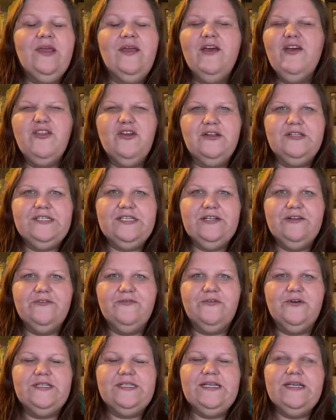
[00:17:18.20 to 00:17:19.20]
13 or
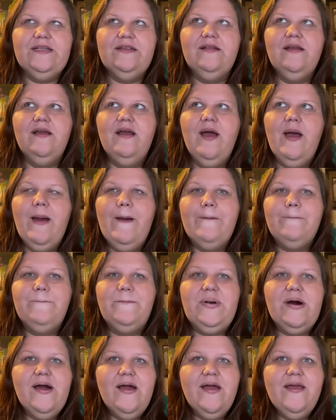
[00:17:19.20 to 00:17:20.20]
14,
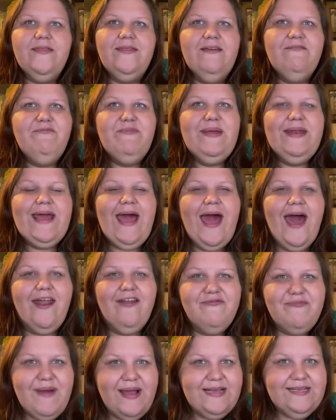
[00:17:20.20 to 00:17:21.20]
but they've been out
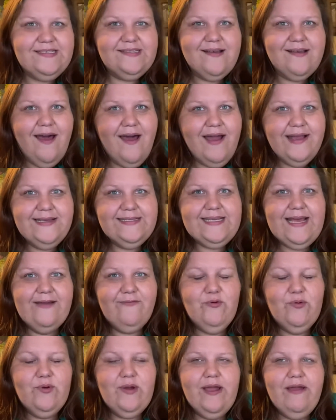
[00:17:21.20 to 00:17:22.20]
of my size
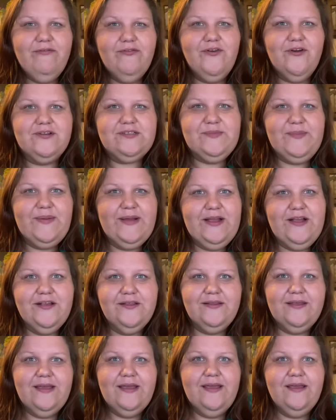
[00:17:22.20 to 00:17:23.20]
everywhere I've looked.
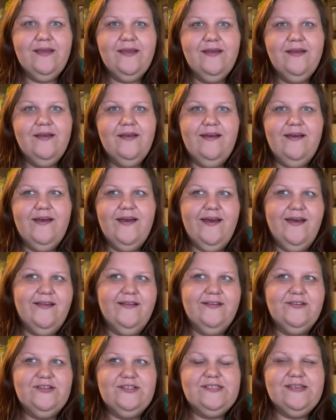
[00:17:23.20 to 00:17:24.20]
Apparently
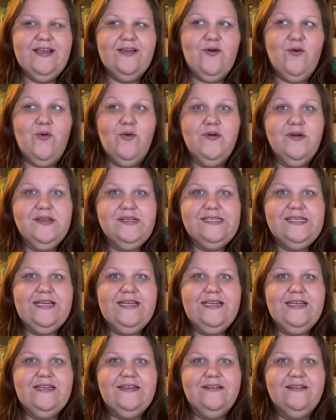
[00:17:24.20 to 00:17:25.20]
just like
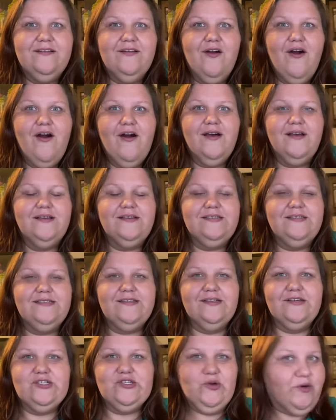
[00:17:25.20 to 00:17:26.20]
quarantine caused
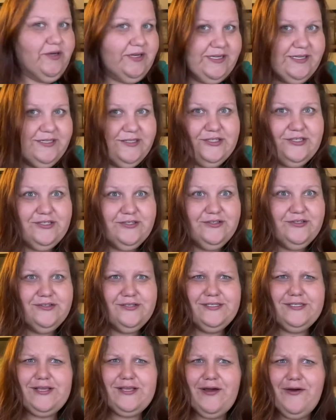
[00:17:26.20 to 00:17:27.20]
a shortage.
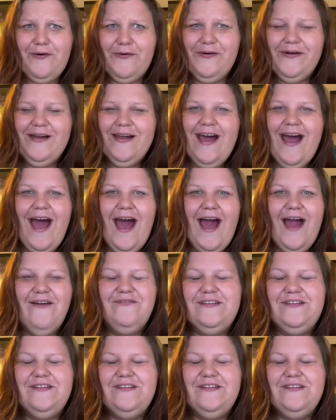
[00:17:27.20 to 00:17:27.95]
So I